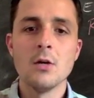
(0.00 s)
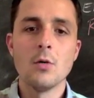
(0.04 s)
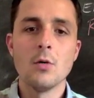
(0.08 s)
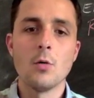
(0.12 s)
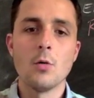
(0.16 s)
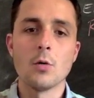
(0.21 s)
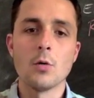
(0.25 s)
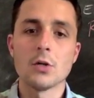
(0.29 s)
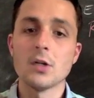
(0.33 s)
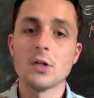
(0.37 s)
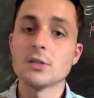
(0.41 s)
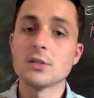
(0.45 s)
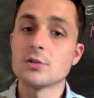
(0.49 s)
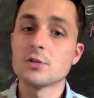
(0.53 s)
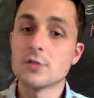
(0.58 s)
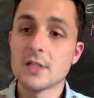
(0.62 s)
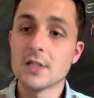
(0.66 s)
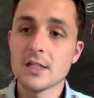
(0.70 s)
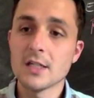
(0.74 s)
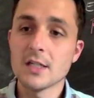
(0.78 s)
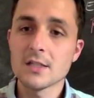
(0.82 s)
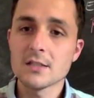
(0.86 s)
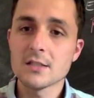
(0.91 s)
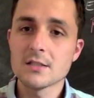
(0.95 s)
or
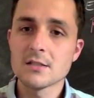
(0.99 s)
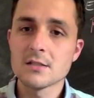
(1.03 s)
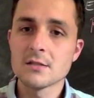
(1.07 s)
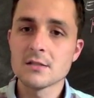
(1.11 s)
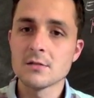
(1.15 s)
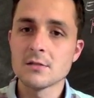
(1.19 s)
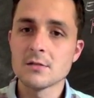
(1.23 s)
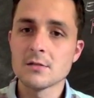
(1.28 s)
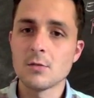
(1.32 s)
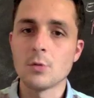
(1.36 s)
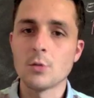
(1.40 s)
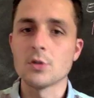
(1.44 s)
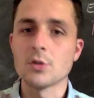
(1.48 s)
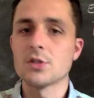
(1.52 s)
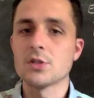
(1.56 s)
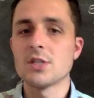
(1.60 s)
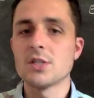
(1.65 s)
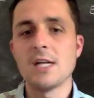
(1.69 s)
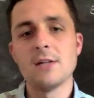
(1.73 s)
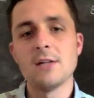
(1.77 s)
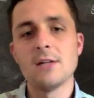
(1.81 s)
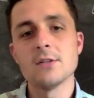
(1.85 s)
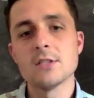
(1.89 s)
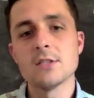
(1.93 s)
contradicts or
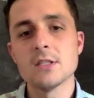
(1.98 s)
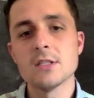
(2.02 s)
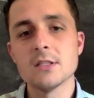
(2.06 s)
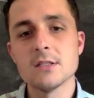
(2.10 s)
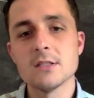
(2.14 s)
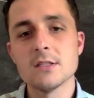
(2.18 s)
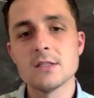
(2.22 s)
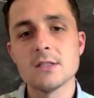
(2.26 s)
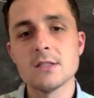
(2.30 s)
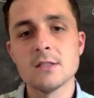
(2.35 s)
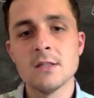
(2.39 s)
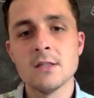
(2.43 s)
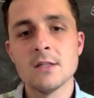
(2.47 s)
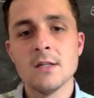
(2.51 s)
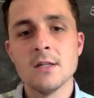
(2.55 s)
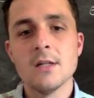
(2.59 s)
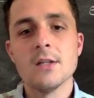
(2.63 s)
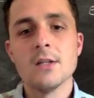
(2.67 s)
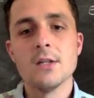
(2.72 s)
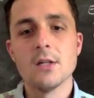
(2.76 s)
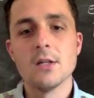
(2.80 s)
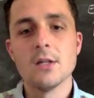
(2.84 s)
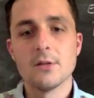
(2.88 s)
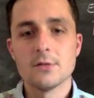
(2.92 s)
challenges
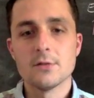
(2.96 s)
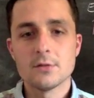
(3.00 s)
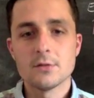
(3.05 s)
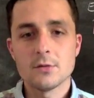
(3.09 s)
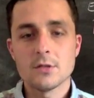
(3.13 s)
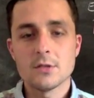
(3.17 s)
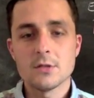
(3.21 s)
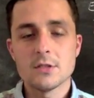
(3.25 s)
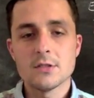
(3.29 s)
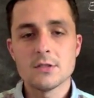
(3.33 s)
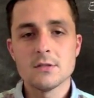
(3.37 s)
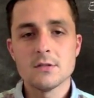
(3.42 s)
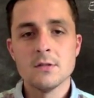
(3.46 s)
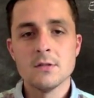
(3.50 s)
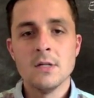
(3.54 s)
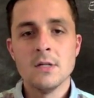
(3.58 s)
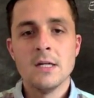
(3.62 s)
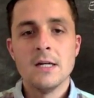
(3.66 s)
the other source.